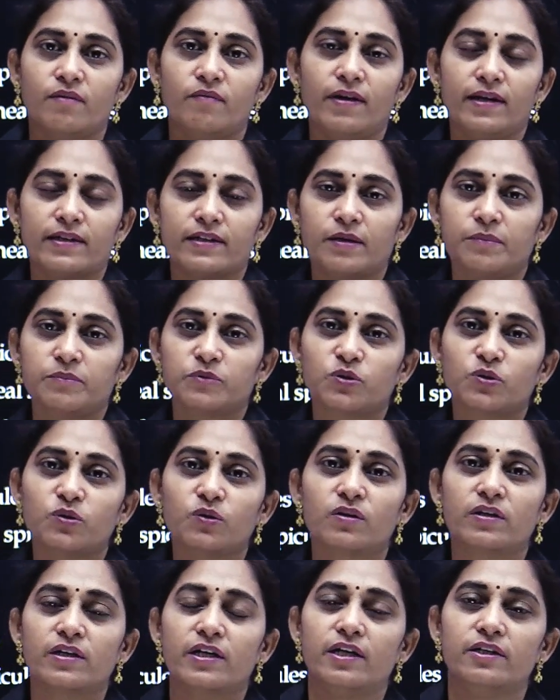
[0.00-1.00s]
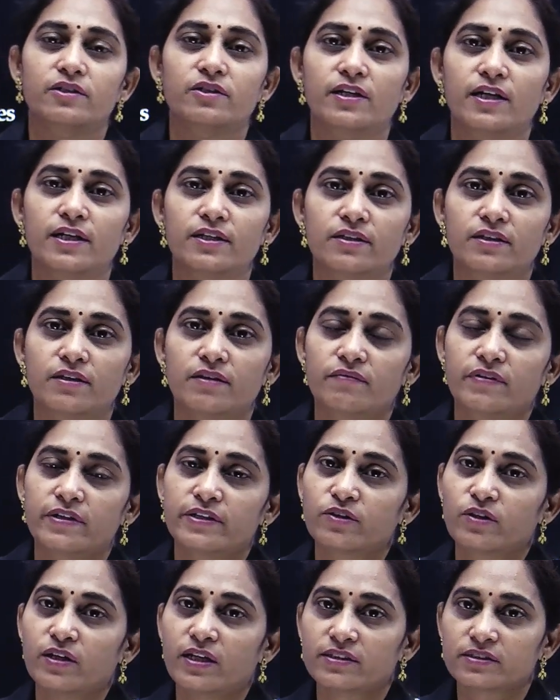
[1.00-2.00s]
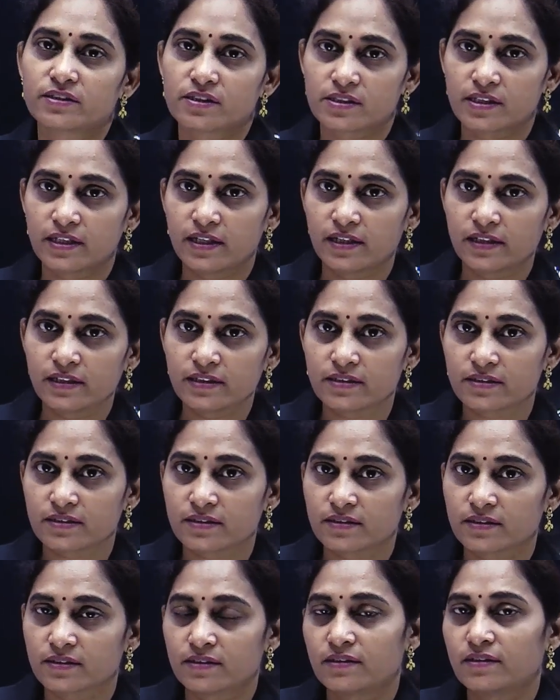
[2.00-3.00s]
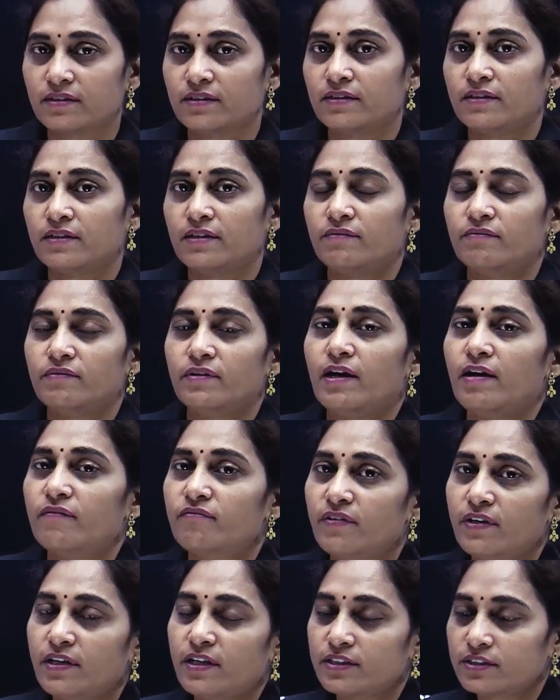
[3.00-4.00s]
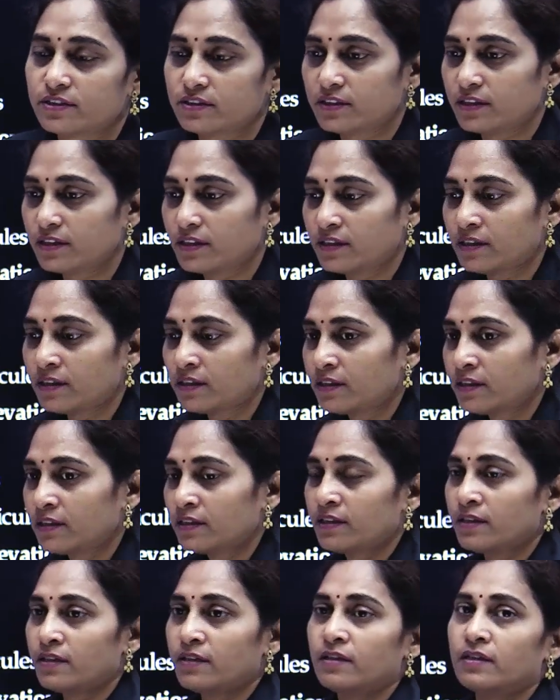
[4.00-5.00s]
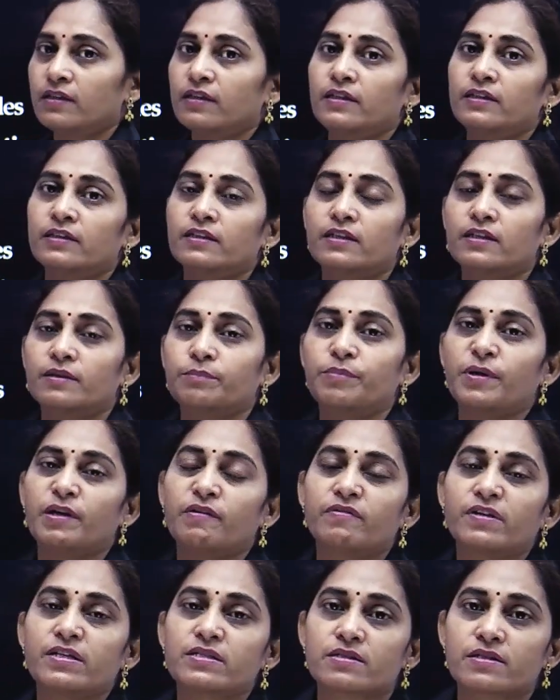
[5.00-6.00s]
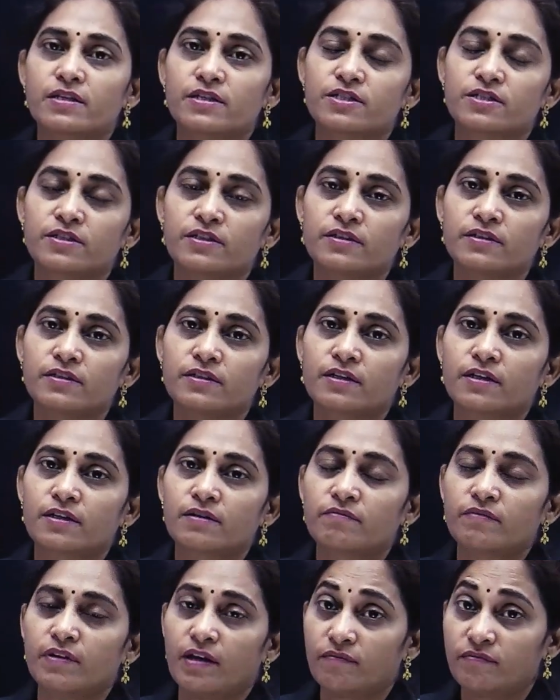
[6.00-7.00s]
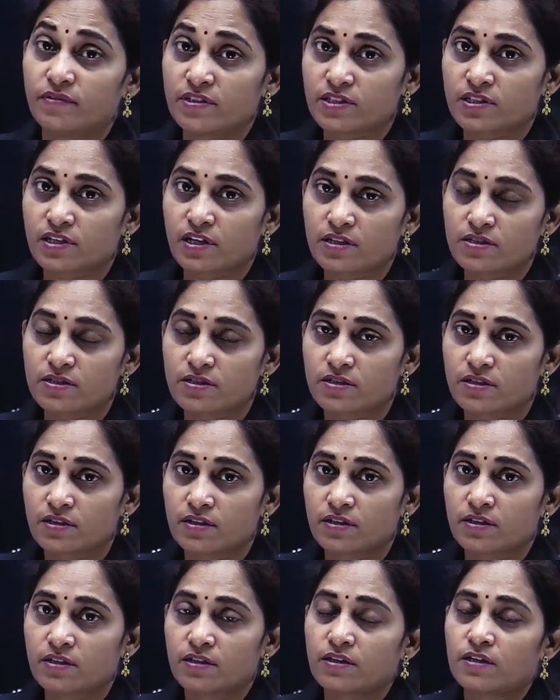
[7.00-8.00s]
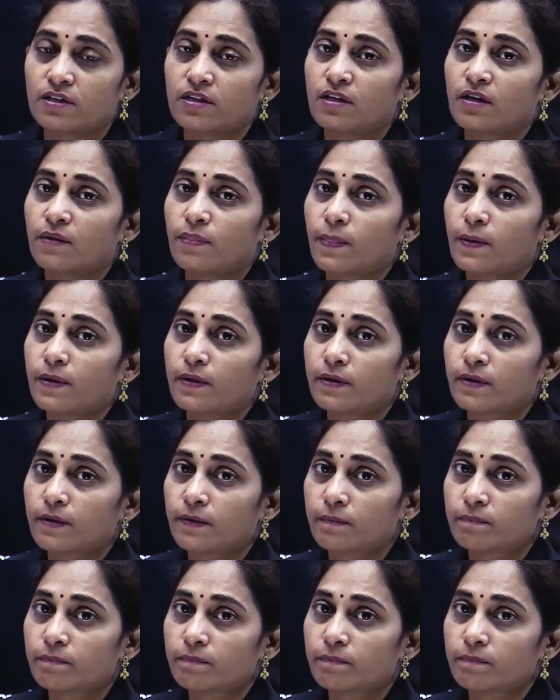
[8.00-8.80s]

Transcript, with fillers: welcome to EduHunt video lecture series. We have finished uh, in the previous session, we have discussed the